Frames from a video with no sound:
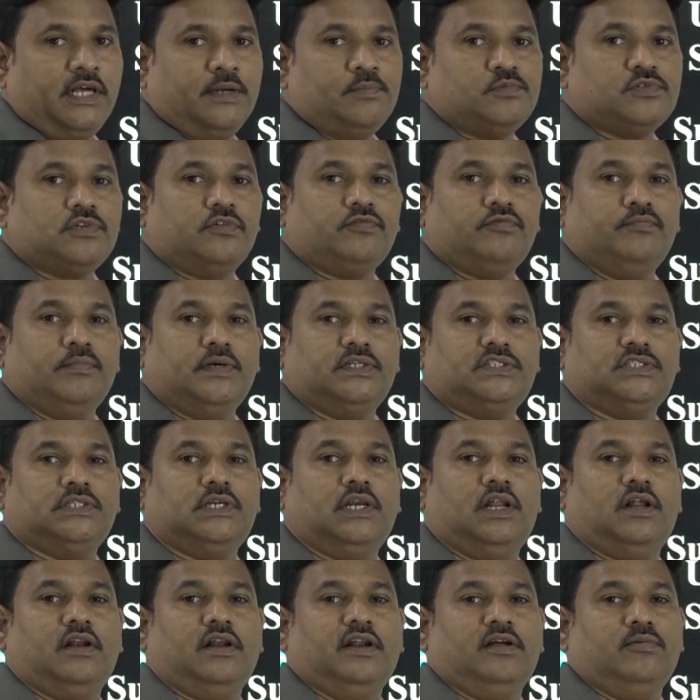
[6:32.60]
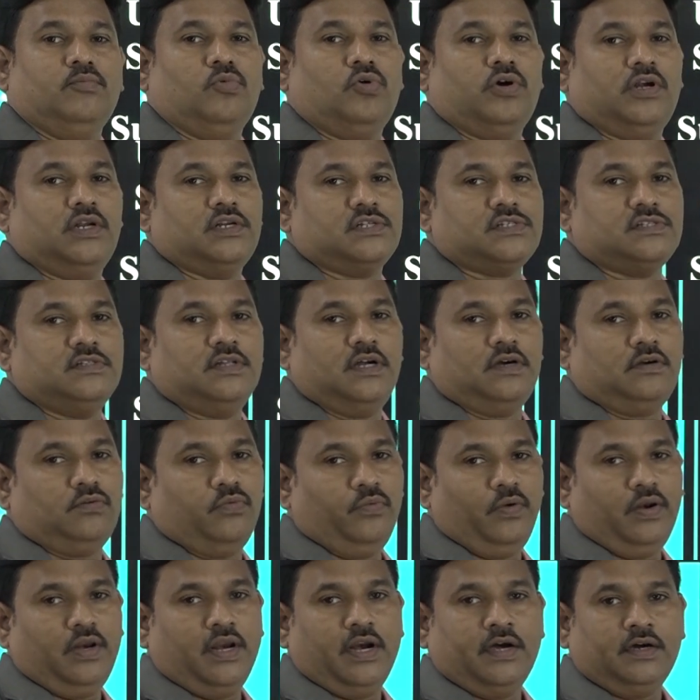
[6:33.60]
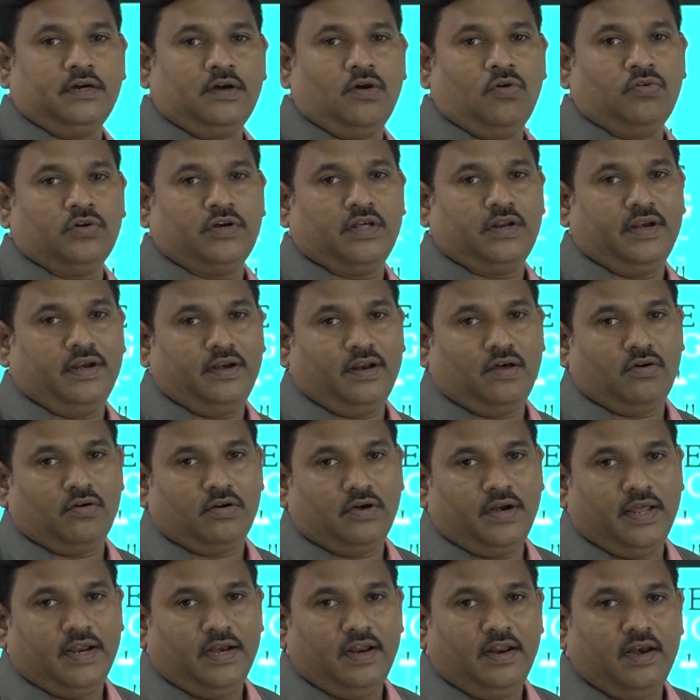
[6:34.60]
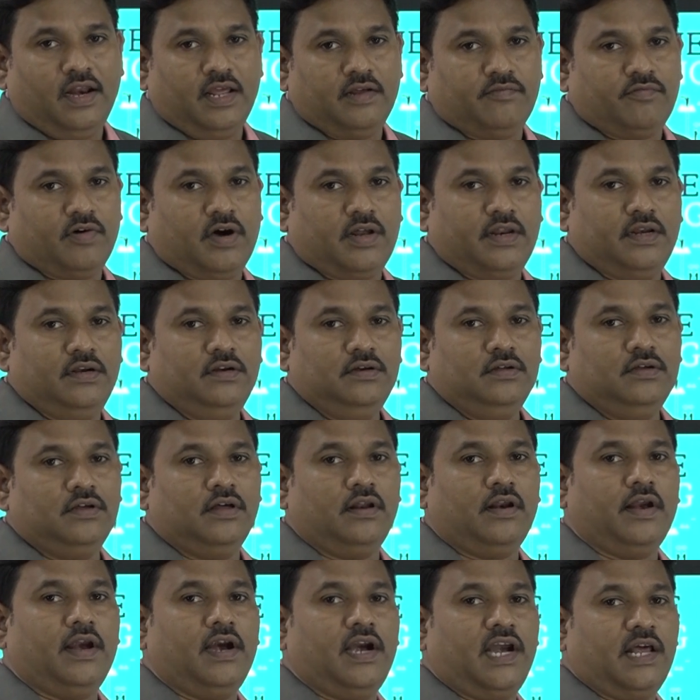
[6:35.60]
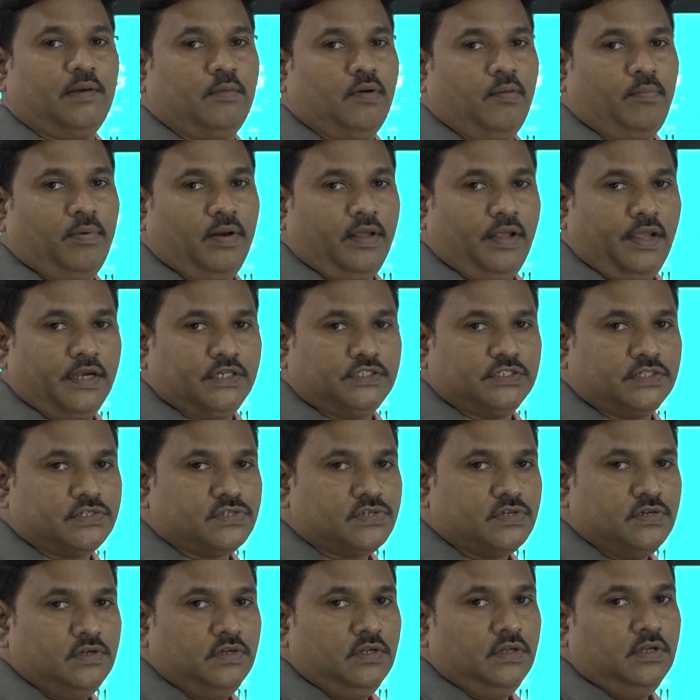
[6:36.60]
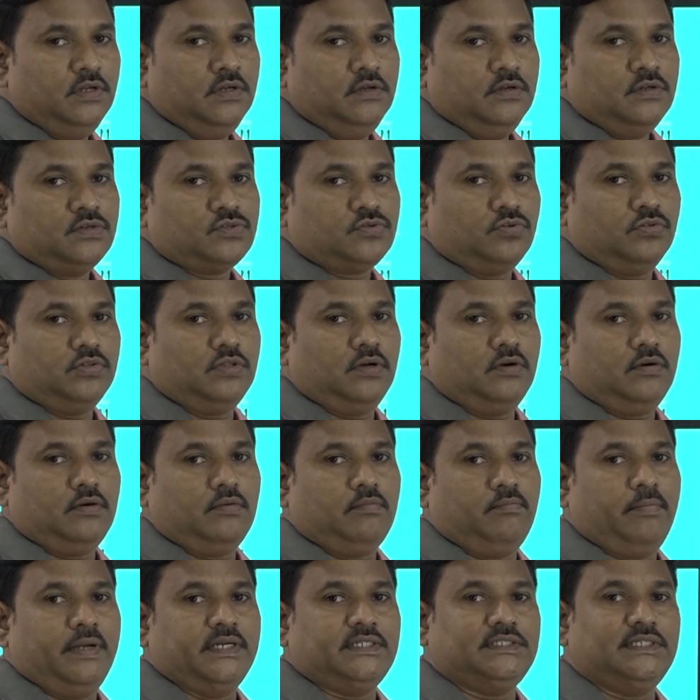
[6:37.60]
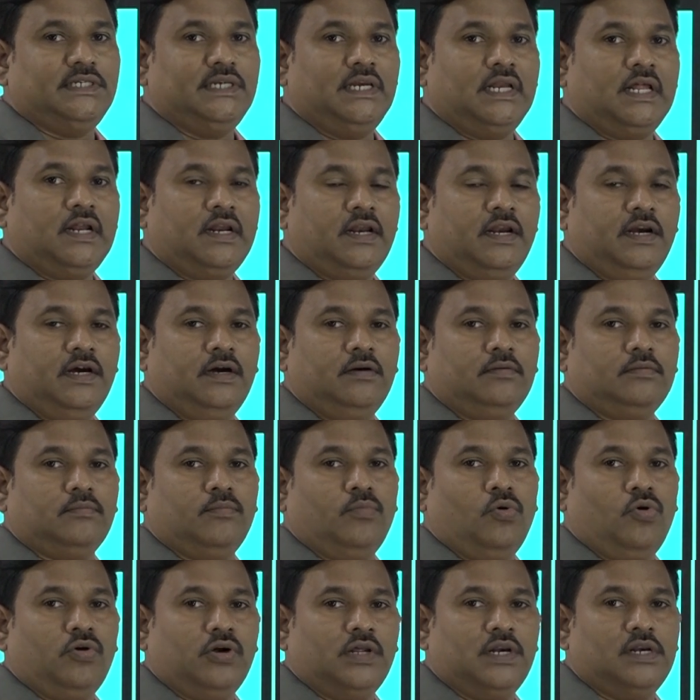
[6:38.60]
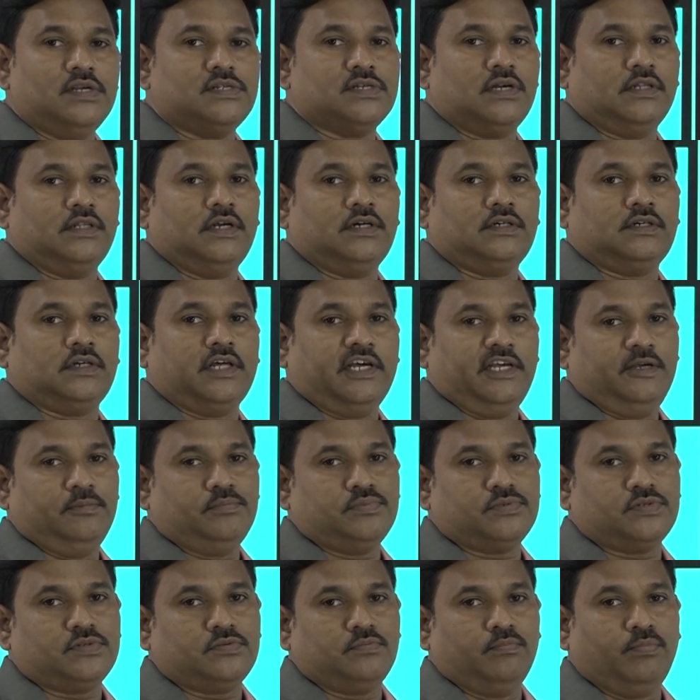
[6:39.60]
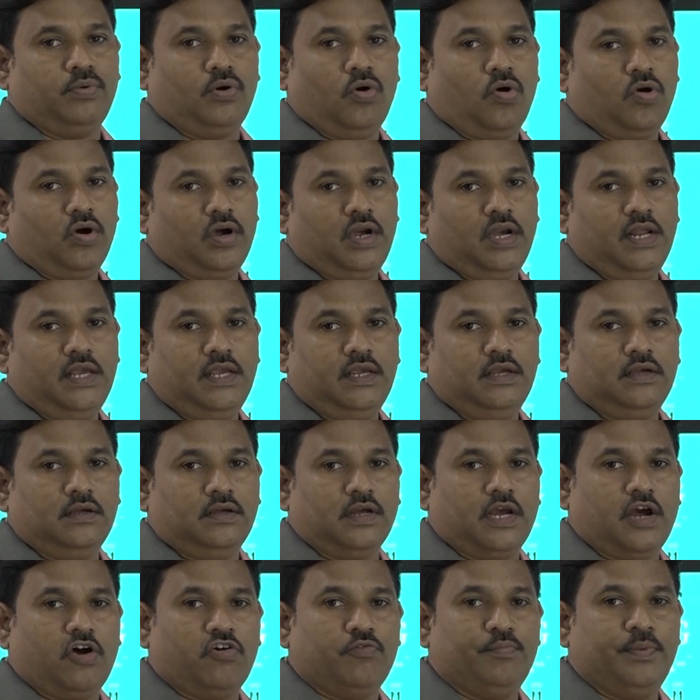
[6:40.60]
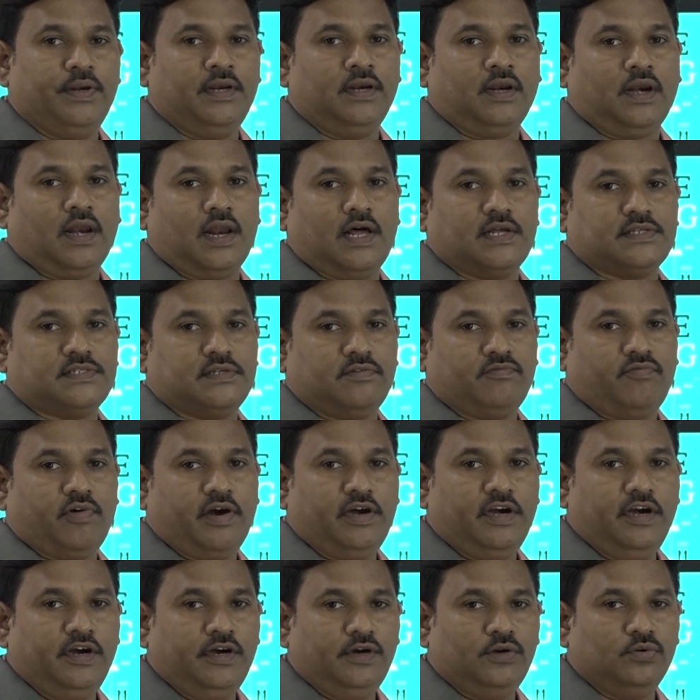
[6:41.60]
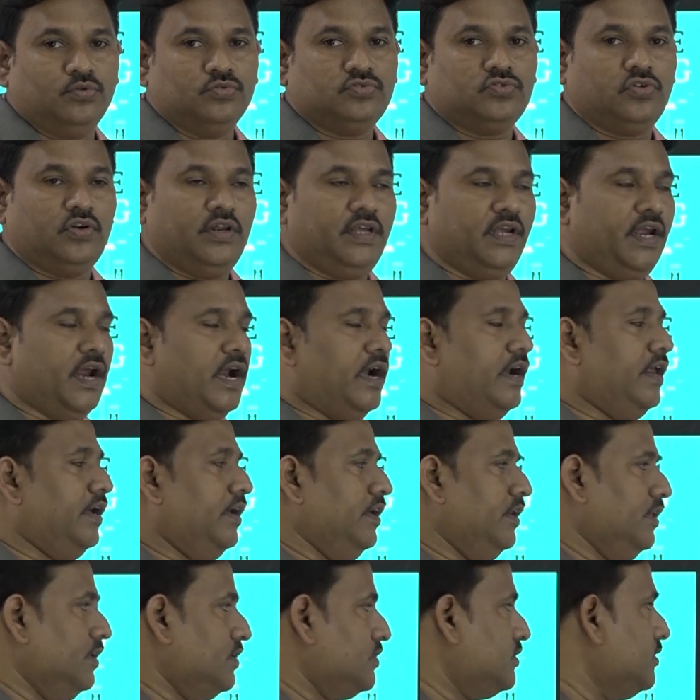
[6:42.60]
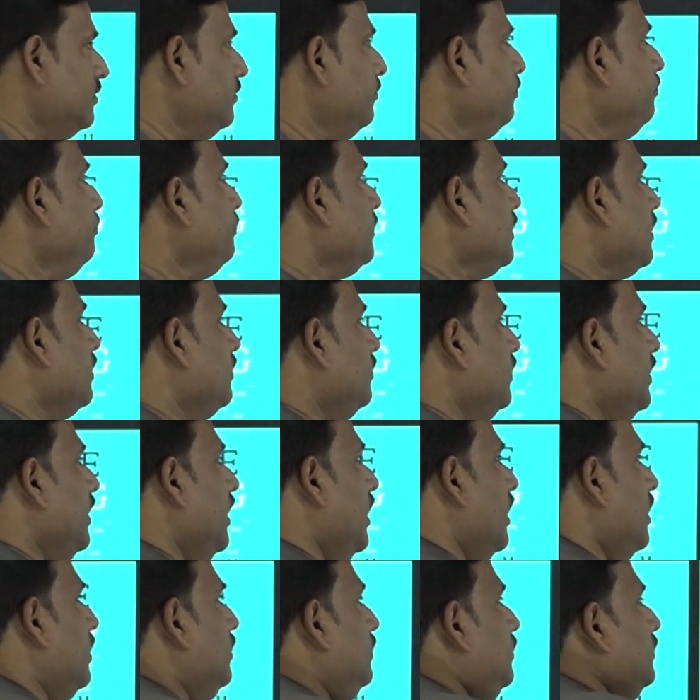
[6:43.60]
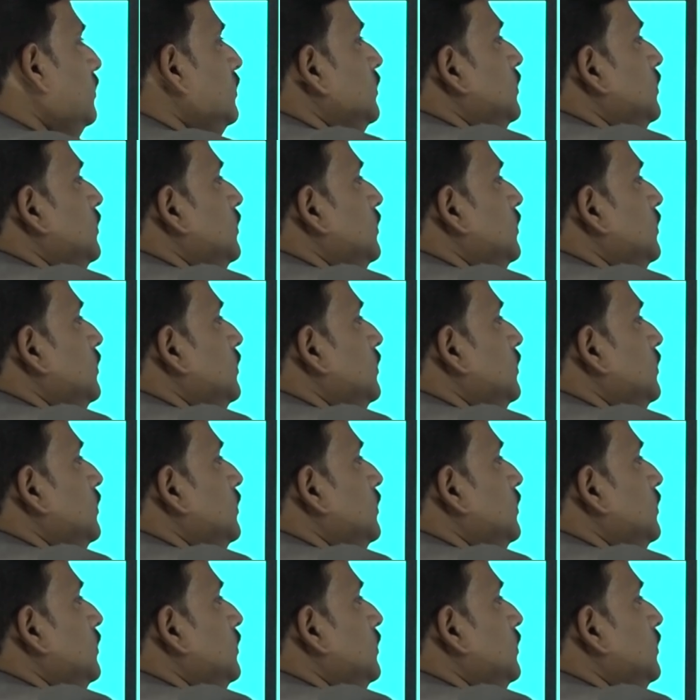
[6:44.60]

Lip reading: types of machine learning models that we'll encounter in our daily life or in real-time applications. So the machine learning models and the types broadly have been classified into 3 categories. They are